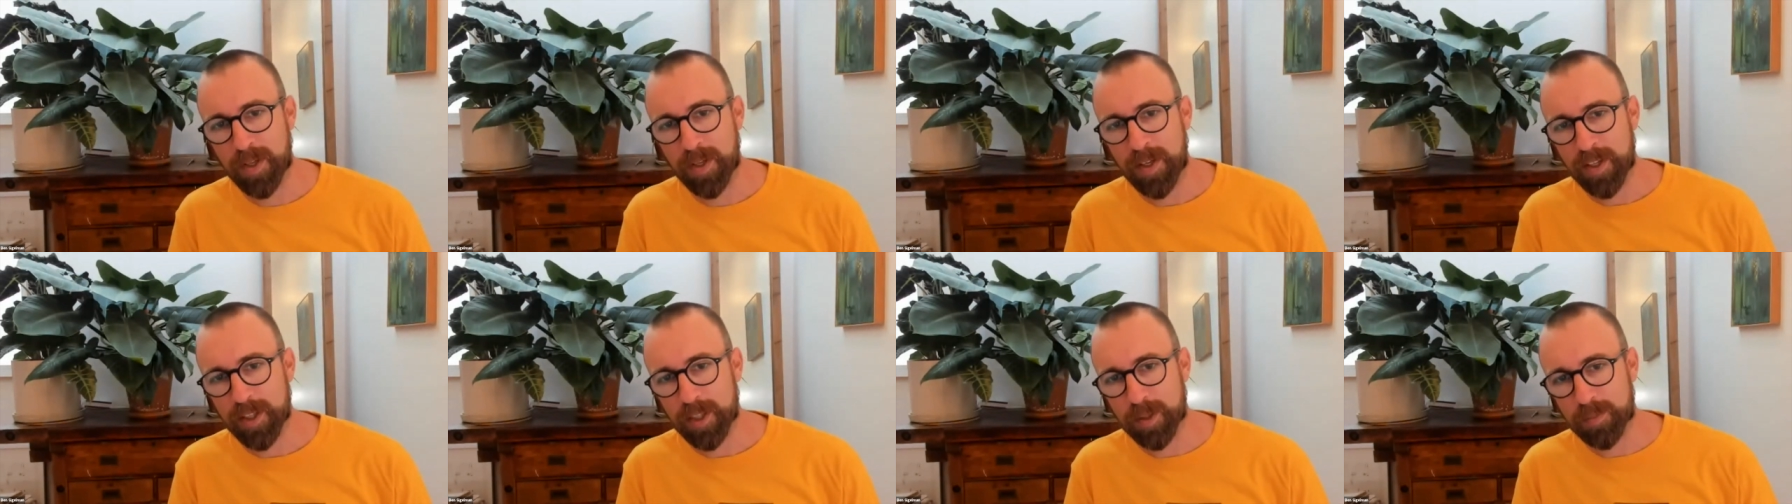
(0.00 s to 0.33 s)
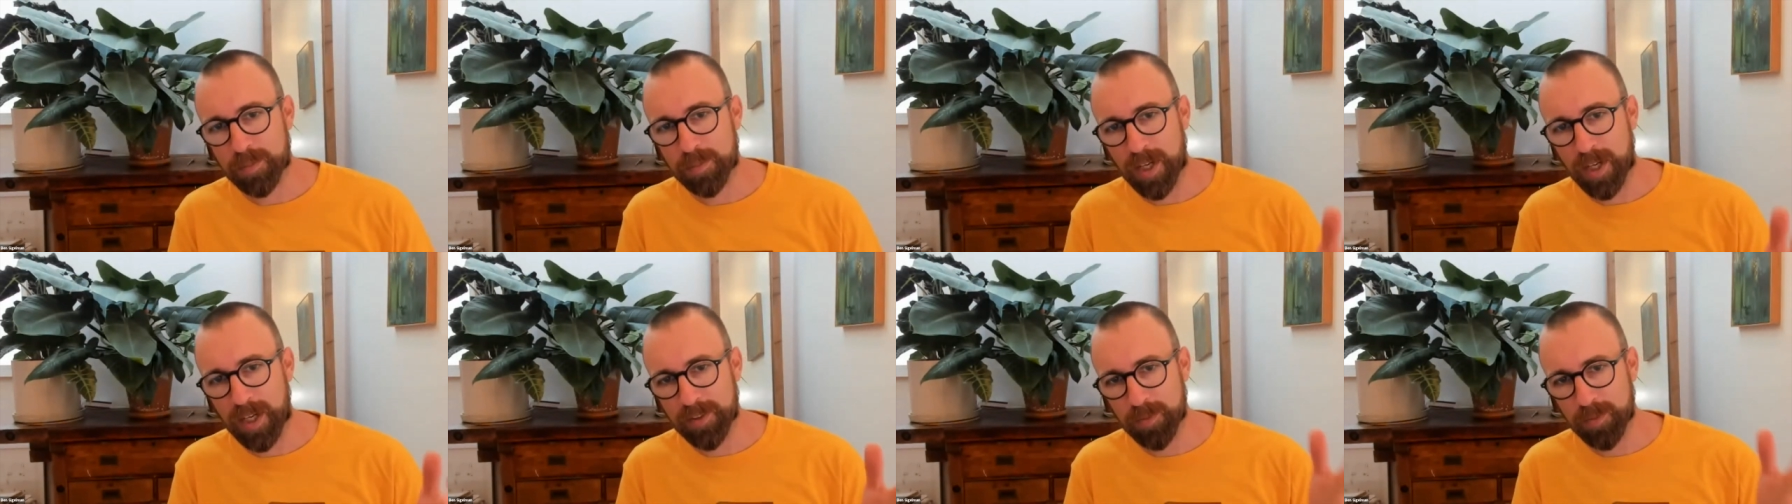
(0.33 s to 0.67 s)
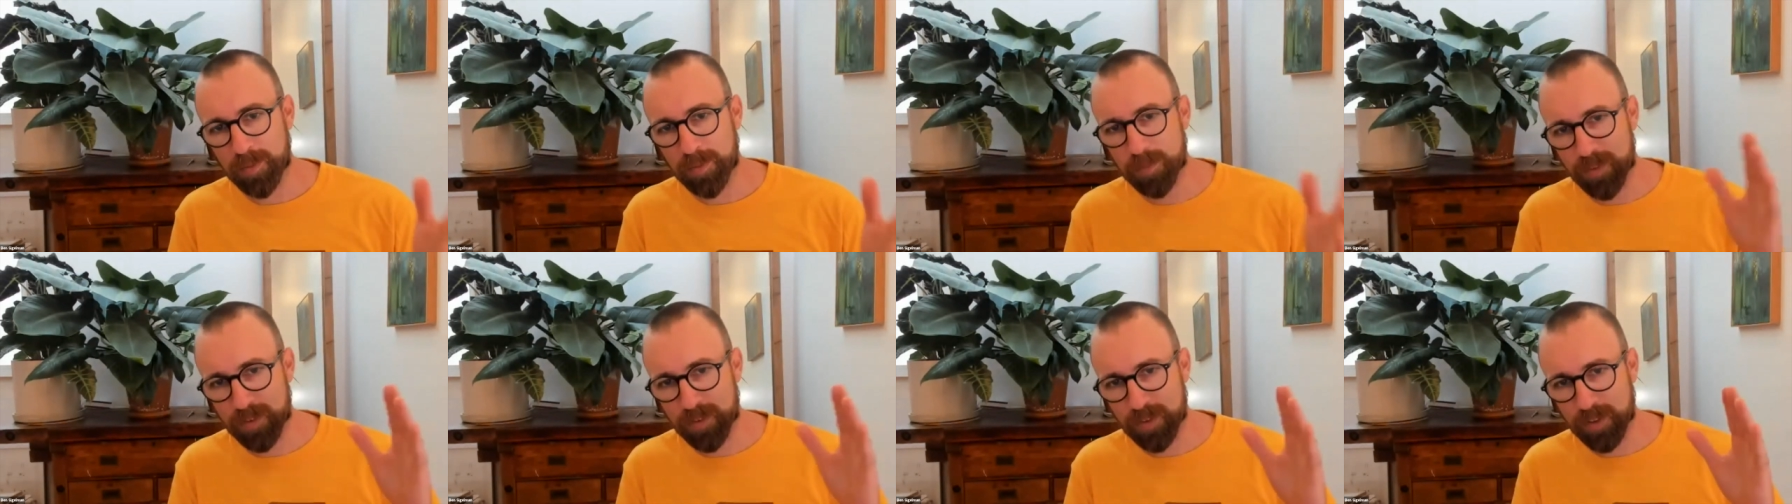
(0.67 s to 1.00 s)
The problem
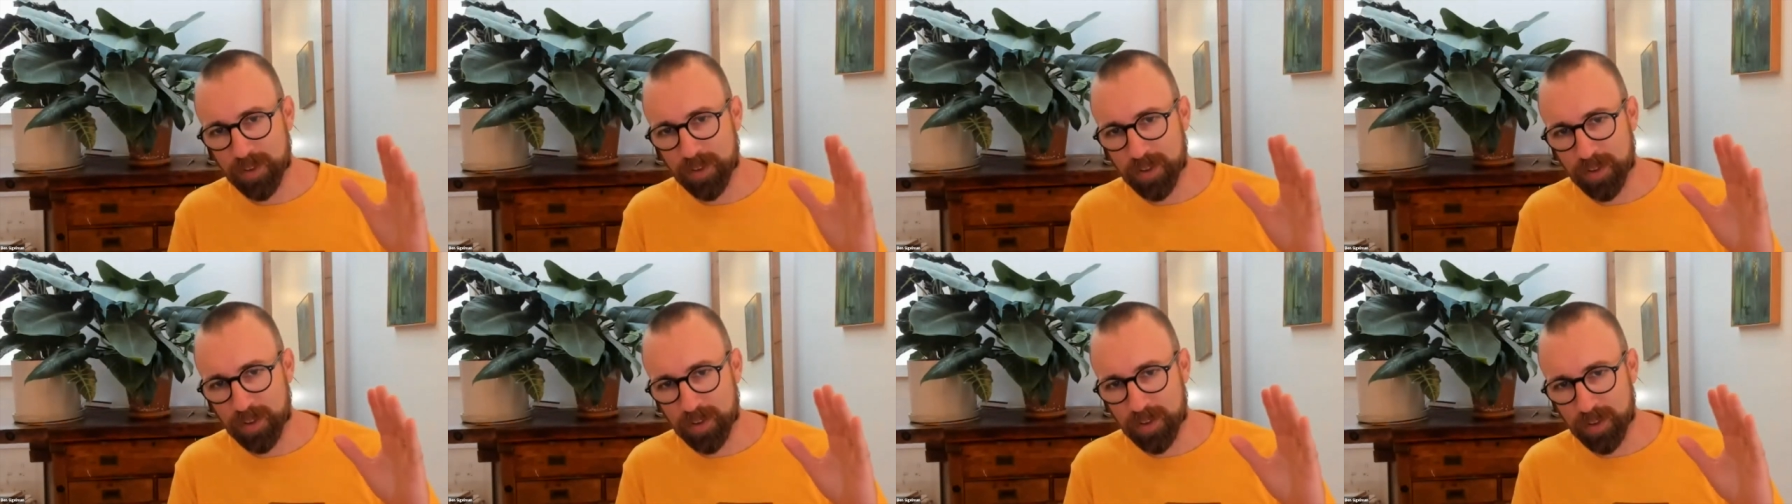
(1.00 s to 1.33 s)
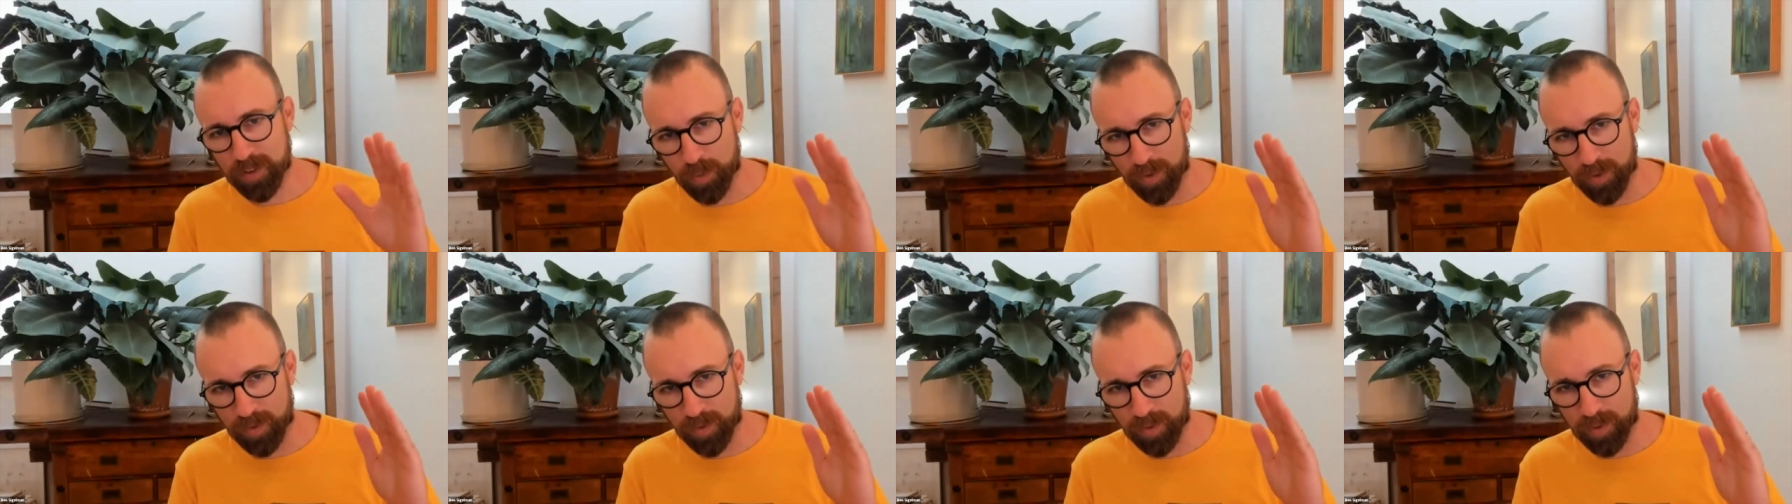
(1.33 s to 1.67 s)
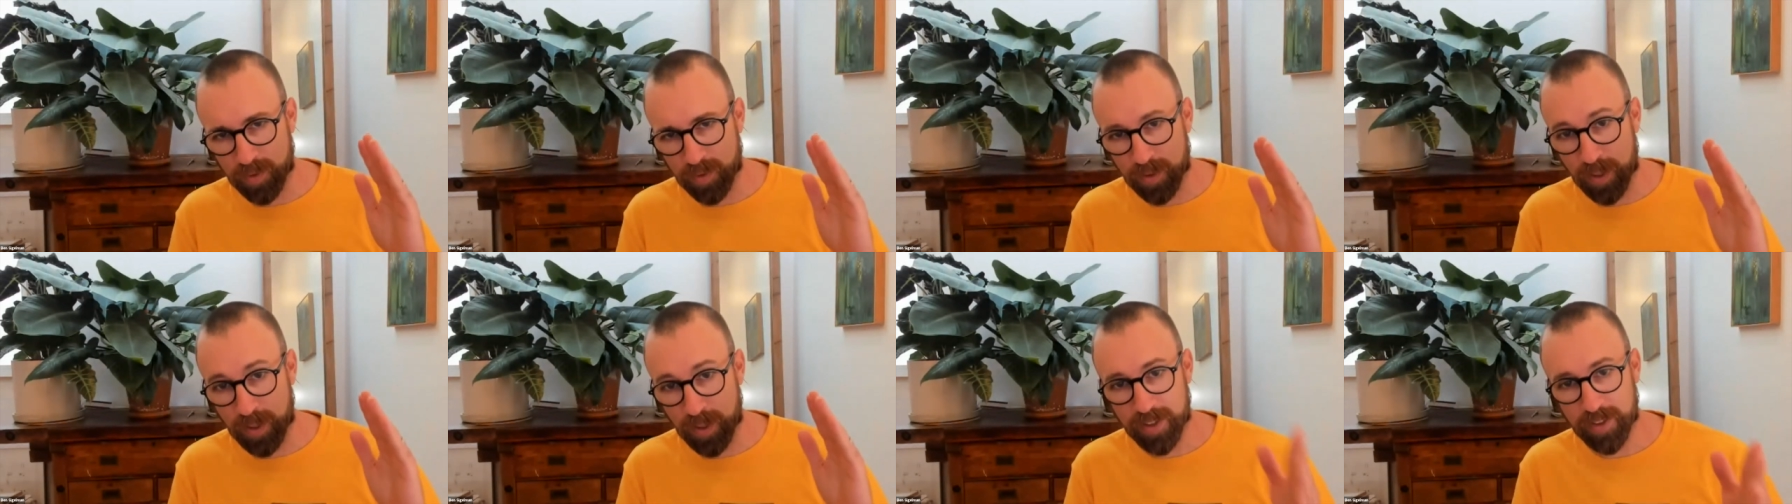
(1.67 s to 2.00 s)
was
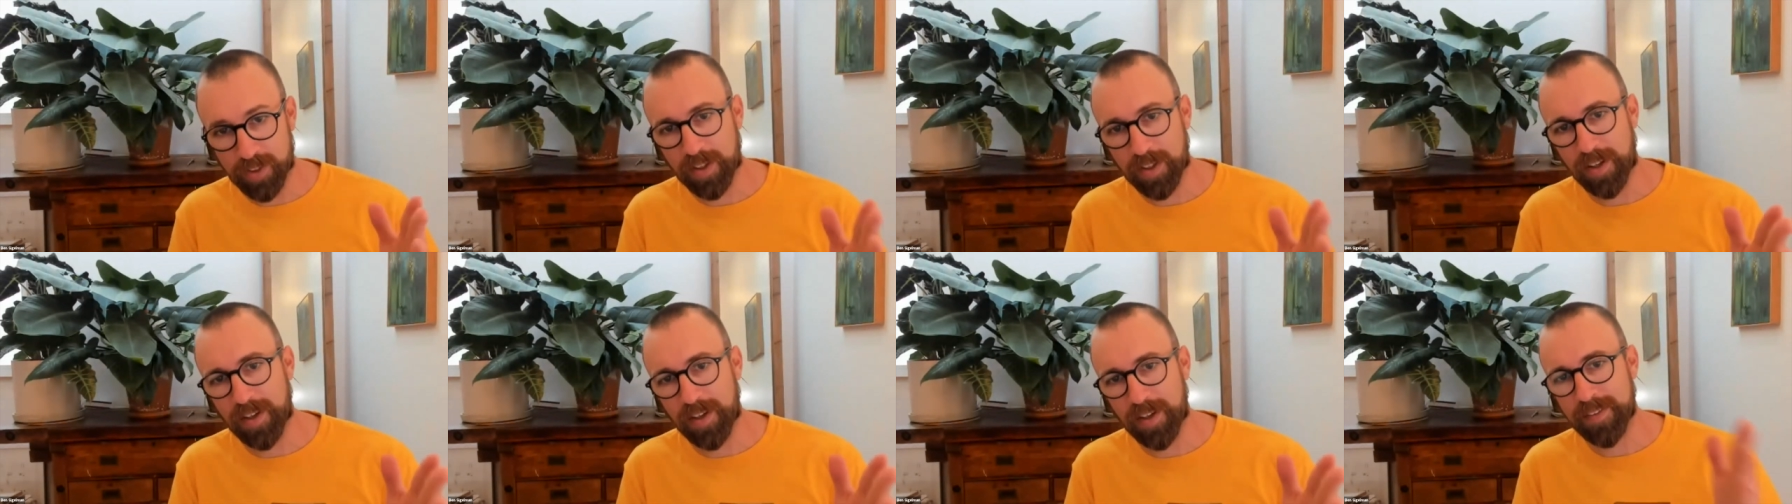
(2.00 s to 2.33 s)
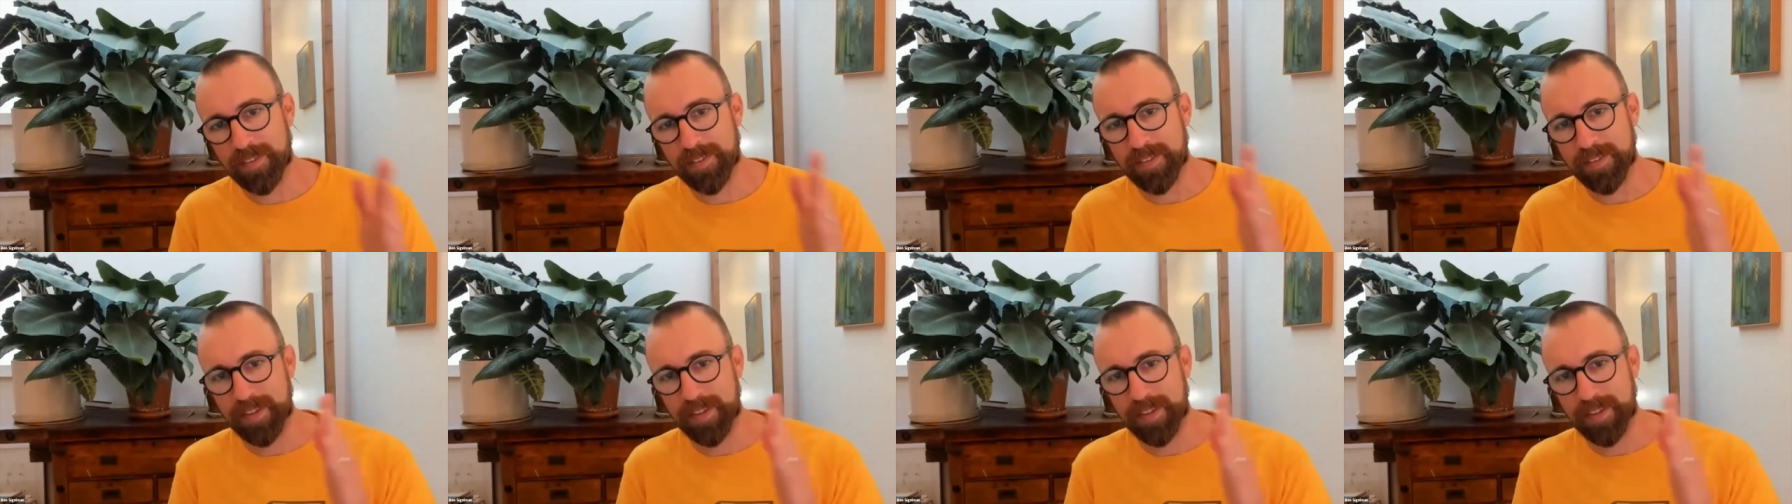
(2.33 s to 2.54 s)
dollar cost